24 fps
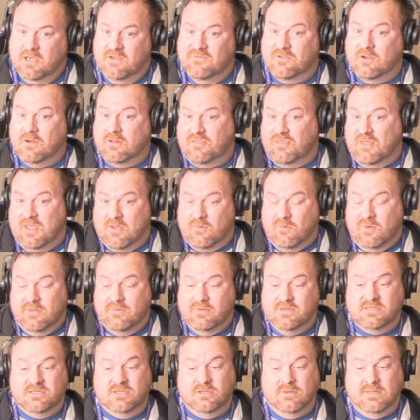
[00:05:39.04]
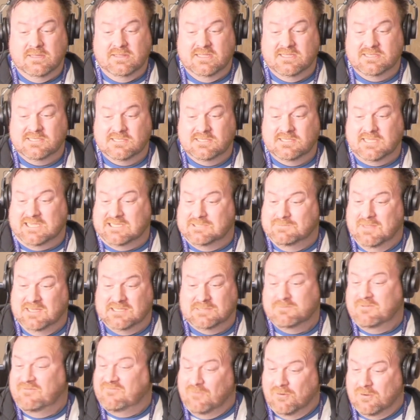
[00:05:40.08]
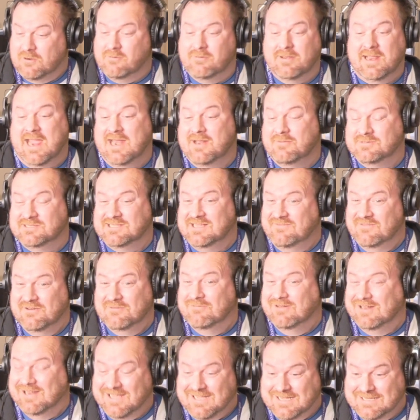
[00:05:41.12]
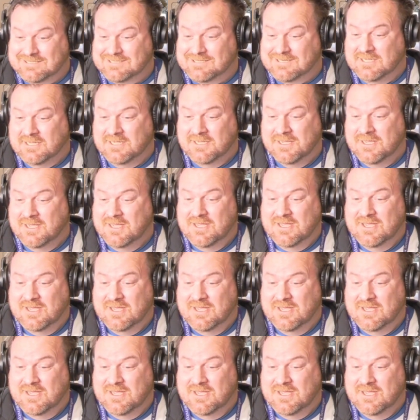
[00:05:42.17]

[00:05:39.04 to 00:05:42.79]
And you've got to think, we were doing this 6 months before creator was even released.